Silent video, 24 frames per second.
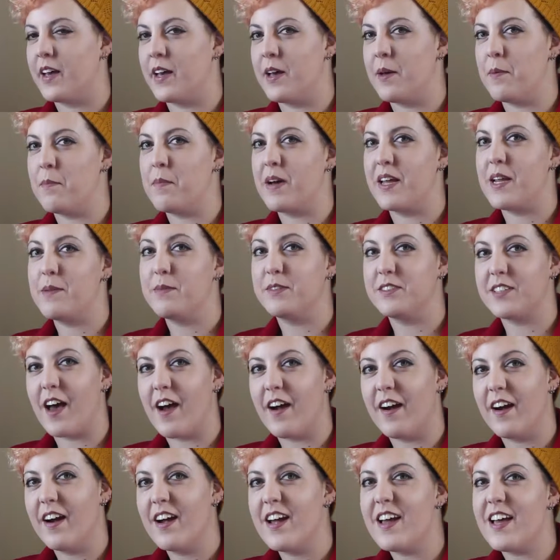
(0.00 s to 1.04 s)
My name is
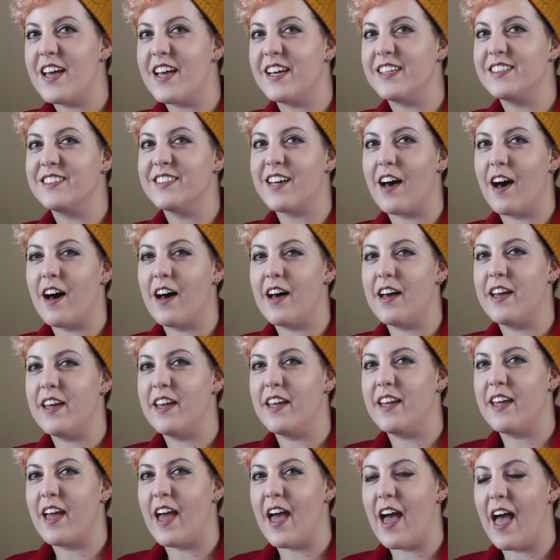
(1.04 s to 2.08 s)
Zara and
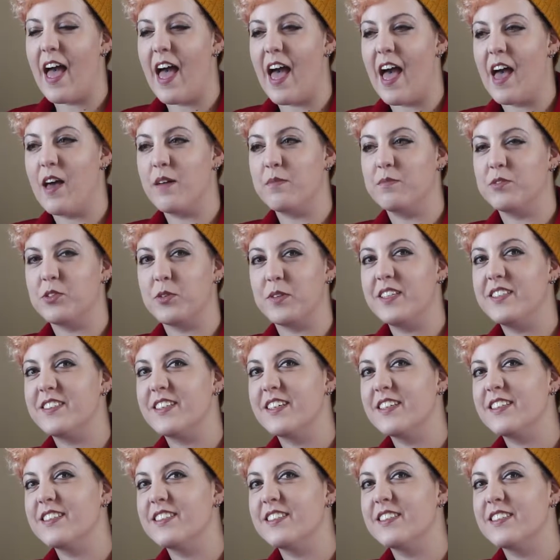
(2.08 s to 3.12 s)
I am
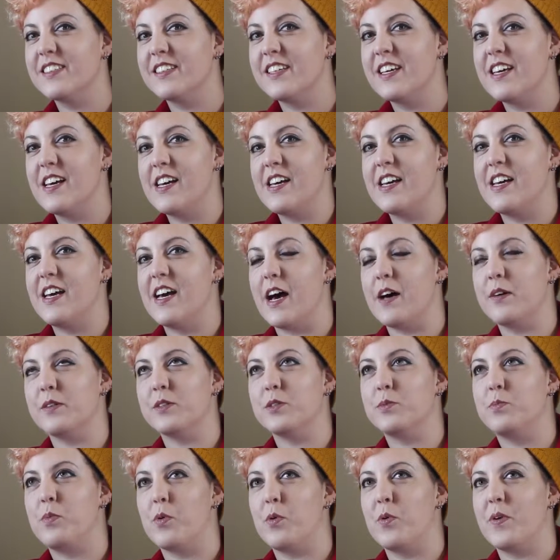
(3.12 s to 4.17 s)
26. I
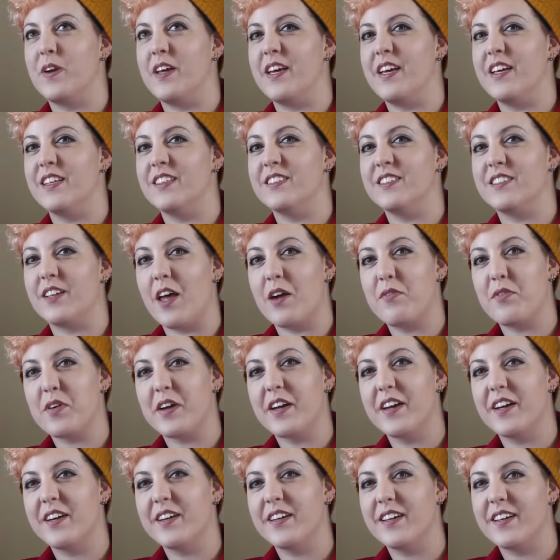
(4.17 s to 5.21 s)
was born in South
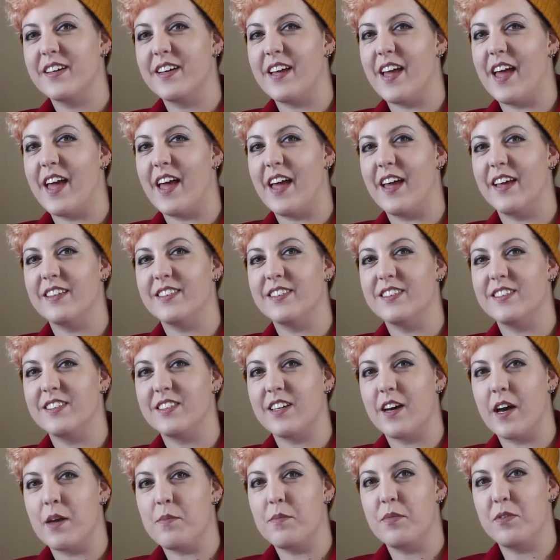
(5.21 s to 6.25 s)
Africa
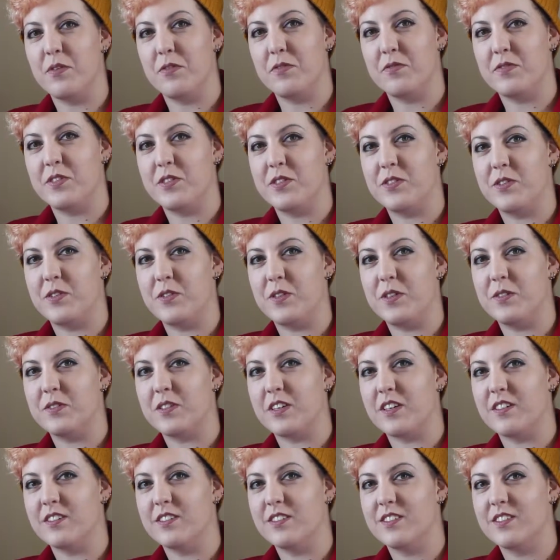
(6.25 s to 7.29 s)
and I moved to New
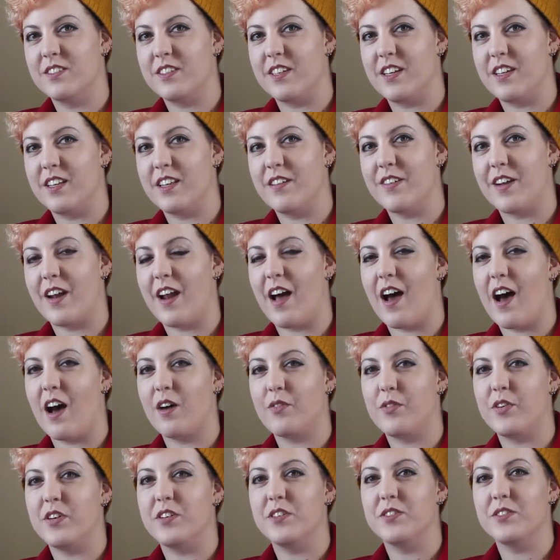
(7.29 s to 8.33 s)
Zealand
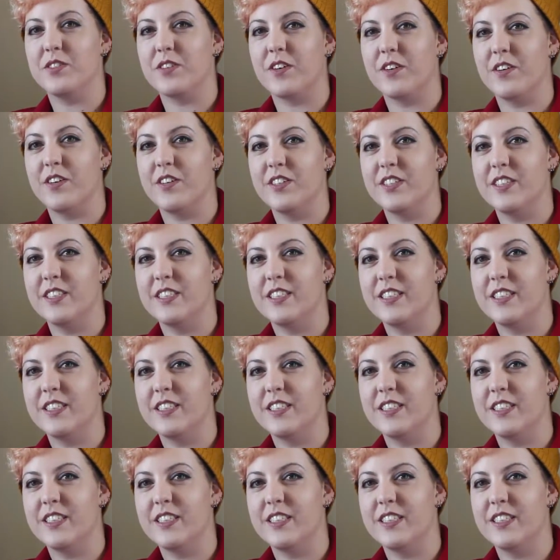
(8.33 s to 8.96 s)
11.5 years ago.